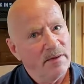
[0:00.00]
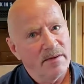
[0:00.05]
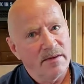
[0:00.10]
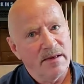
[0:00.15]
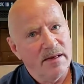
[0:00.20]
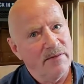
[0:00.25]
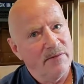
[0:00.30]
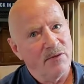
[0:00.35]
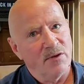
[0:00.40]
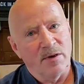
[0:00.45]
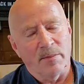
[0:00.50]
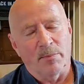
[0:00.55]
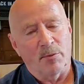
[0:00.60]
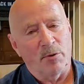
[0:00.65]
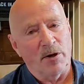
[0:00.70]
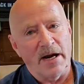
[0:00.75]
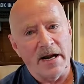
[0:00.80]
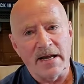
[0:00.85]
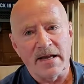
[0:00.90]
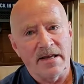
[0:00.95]
give her a
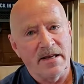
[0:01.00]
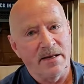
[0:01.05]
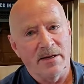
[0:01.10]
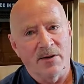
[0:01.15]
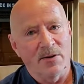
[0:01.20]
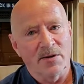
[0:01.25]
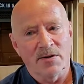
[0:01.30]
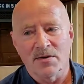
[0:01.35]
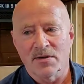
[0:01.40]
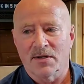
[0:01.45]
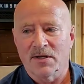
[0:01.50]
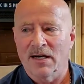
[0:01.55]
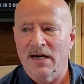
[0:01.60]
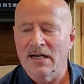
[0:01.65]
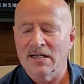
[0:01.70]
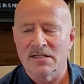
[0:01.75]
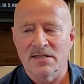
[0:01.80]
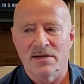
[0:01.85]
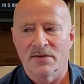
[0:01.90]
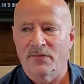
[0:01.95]
break. You know, you
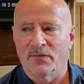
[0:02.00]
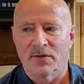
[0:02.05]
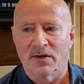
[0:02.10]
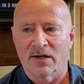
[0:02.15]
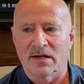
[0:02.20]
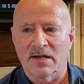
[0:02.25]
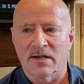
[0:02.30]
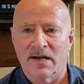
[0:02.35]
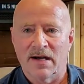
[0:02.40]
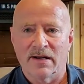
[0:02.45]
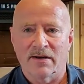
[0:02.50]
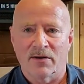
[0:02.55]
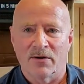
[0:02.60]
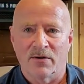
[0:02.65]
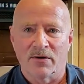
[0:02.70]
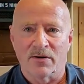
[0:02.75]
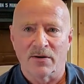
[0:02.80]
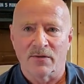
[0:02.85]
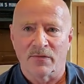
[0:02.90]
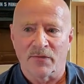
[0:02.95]
guys, you've really kind of
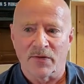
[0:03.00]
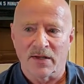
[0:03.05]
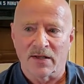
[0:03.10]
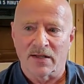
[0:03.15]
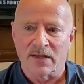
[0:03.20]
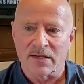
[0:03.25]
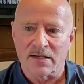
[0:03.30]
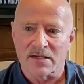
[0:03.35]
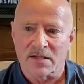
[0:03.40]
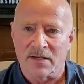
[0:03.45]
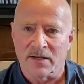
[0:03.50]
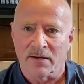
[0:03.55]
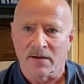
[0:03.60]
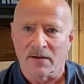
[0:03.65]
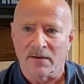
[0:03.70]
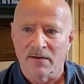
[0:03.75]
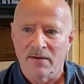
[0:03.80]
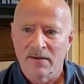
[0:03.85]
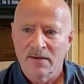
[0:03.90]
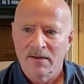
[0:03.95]
hurt her feelings
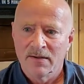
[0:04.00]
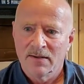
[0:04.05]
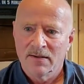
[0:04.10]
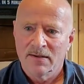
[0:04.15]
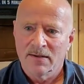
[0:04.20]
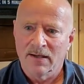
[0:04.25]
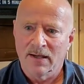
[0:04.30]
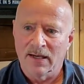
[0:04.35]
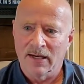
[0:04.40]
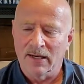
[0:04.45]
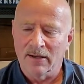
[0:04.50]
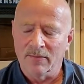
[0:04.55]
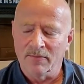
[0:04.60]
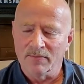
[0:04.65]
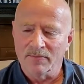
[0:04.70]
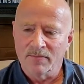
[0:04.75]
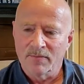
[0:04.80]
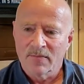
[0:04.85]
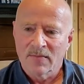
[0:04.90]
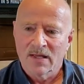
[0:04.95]
here.
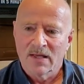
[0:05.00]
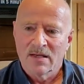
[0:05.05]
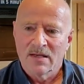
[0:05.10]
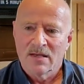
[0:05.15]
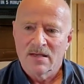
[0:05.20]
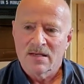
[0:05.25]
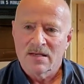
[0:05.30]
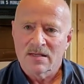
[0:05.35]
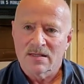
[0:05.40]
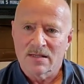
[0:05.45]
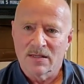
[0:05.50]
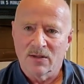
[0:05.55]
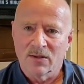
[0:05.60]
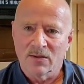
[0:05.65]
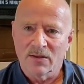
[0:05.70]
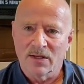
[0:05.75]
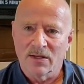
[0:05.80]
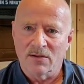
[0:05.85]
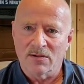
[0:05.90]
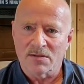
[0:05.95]
Um, so,
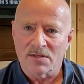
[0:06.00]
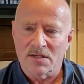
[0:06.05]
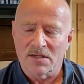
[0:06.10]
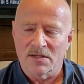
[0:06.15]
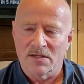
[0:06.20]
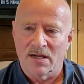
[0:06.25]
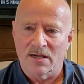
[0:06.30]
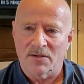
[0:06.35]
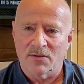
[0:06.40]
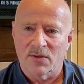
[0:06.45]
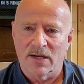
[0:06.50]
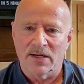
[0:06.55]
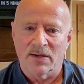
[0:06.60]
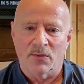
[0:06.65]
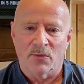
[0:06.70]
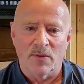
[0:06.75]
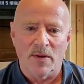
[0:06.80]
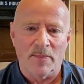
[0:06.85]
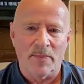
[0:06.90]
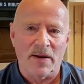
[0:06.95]
you know, she's not trying to
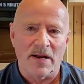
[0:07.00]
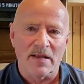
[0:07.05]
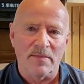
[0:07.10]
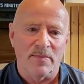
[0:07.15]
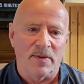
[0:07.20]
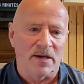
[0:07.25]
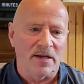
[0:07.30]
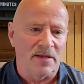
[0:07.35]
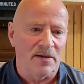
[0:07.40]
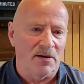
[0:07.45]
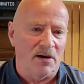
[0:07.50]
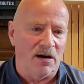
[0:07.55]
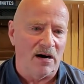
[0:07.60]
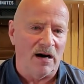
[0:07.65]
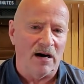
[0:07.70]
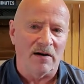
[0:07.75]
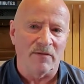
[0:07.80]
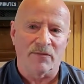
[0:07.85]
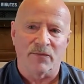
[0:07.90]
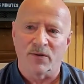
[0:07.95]
rip anybody
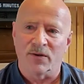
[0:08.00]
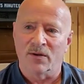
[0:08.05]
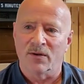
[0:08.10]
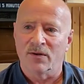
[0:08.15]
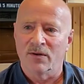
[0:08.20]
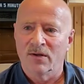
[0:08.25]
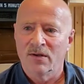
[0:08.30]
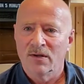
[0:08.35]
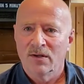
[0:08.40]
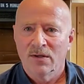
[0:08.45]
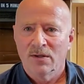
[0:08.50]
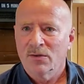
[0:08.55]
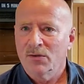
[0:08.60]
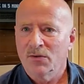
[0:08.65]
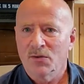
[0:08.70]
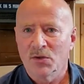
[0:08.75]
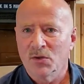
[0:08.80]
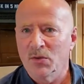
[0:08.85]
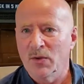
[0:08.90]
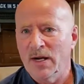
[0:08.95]
off or
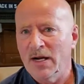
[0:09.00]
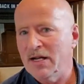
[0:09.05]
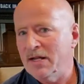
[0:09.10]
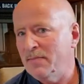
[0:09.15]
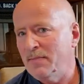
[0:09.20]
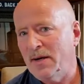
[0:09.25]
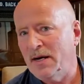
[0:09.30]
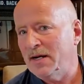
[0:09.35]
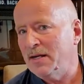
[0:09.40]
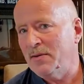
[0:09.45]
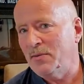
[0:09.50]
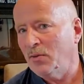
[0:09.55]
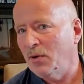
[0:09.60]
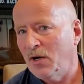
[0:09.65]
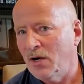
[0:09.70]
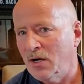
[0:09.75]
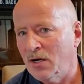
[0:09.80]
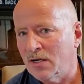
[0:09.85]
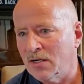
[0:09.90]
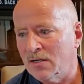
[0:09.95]
do anybody
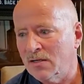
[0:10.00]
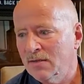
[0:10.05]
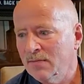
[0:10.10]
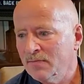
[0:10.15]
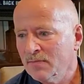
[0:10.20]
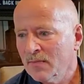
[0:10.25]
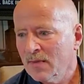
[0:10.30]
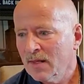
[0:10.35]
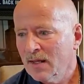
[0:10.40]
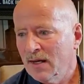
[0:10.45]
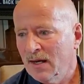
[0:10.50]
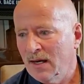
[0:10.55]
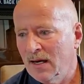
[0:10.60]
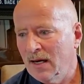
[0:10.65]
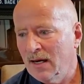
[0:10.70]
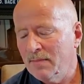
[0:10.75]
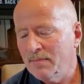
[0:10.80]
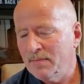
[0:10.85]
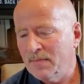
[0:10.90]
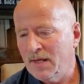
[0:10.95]
wrong.
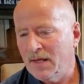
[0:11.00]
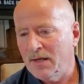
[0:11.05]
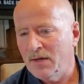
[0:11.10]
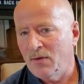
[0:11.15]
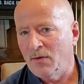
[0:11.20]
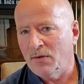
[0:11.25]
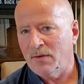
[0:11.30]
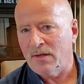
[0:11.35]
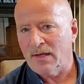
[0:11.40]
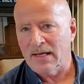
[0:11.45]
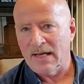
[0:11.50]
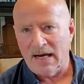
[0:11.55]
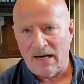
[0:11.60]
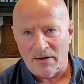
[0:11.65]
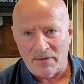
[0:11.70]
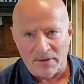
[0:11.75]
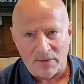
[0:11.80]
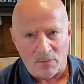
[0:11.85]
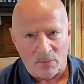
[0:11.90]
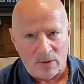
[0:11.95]
Um, you know, the
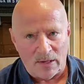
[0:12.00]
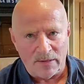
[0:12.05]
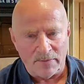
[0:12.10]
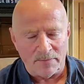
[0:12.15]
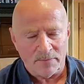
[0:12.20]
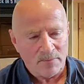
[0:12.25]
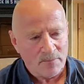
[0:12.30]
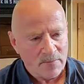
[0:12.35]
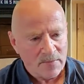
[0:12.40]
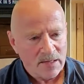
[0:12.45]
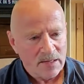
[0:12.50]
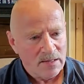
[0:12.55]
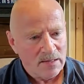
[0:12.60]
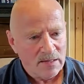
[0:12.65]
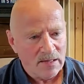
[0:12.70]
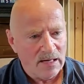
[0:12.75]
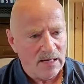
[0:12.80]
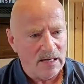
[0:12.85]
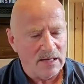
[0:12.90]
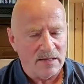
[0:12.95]
gal that won
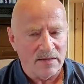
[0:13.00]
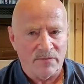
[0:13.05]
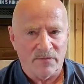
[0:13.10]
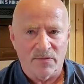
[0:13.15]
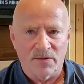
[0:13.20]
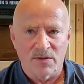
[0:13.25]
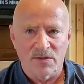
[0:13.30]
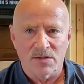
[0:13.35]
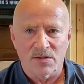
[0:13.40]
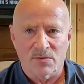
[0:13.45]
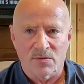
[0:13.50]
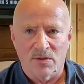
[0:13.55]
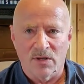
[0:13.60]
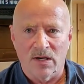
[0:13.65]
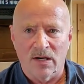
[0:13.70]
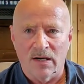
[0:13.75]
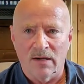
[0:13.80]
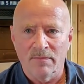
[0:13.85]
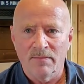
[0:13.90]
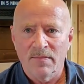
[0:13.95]
uh, the first
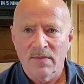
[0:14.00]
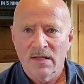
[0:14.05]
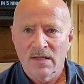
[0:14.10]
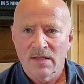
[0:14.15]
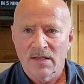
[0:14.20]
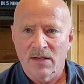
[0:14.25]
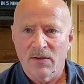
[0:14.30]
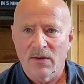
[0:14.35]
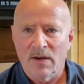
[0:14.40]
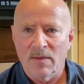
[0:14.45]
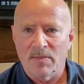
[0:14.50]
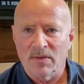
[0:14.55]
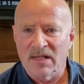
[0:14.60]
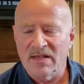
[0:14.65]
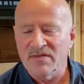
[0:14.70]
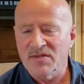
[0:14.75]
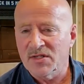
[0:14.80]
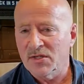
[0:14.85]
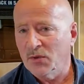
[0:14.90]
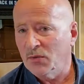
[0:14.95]
draw, you know, I
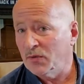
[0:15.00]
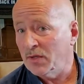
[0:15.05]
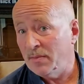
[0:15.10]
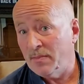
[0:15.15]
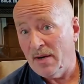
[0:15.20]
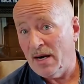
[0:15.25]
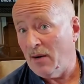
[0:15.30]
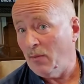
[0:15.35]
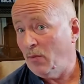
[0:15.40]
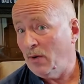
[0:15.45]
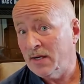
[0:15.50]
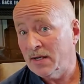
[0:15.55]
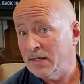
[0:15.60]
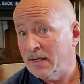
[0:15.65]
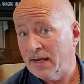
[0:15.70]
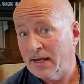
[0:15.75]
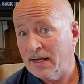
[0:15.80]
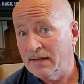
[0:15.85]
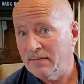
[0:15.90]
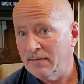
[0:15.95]
believe she only bought one
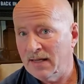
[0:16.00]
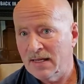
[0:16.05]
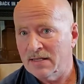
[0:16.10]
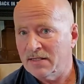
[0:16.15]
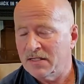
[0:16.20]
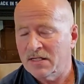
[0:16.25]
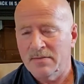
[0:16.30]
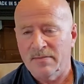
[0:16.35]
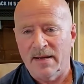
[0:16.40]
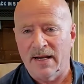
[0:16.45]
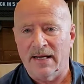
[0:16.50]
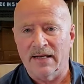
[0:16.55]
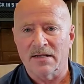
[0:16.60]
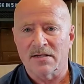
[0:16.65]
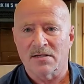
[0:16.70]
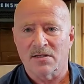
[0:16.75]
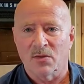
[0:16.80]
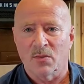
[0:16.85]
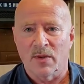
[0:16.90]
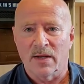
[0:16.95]
ticket and she
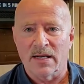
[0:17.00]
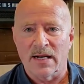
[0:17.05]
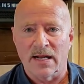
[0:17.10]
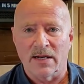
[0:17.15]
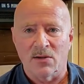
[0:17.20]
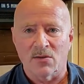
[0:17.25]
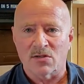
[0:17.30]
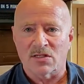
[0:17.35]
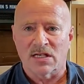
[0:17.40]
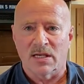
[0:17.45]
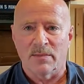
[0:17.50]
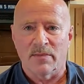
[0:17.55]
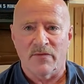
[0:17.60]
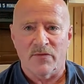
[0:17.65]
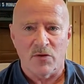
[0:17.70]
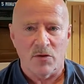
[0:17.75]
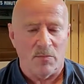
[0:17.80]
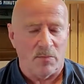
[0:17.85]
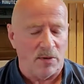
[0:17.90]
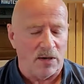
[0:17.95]
managed to win. I know some of
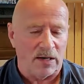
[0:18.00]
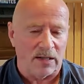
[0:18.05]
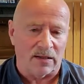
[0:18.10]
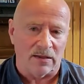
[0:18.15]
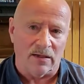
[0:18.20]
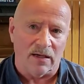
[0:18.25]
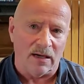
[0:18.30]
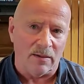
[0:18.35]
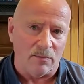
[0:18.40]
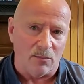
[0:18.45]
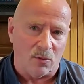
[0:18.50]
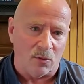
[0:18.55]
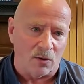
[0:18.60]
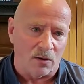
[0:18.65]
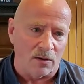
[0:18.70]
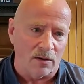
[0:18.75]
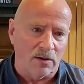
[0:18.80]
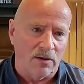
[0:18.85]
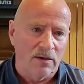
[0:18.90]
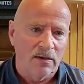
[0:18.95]
you bought a lot
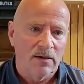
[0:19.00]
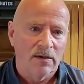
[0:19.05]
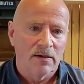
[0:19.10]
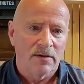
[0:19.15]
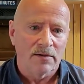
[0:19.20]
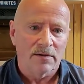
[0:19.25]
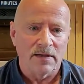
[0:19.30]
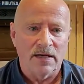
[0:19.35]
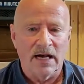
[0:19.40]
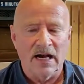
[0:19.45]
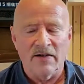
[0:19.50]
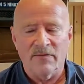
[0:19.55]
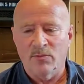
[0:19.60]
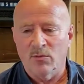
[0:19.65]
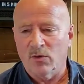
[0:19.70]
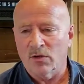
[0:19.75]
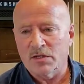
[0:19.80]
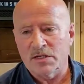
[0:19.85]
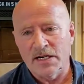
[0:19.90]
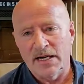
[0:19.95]
more to have
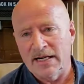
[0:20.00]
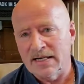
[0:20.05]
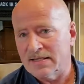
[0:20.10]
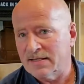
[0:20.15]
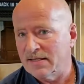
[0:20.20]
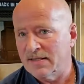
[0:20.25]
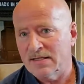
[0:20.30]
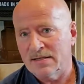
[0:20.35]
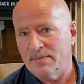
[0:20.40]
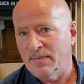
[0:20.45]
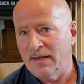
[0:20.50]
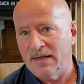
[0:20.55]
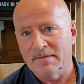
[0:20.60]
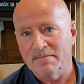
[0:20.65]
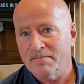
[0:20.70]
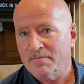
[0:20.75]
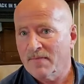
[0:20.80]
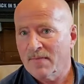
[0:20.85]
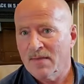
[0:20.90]
more chances, but